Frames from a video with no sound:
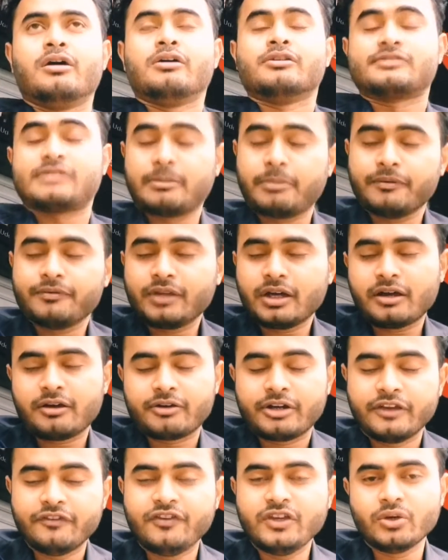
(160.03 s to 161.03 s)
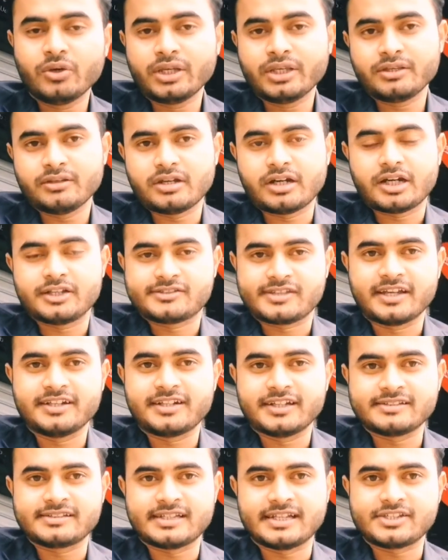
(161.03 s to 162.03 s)
some of the reviewing
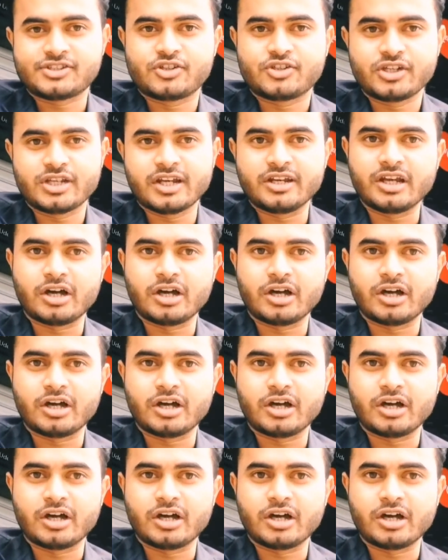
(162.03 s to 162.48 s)
sentences written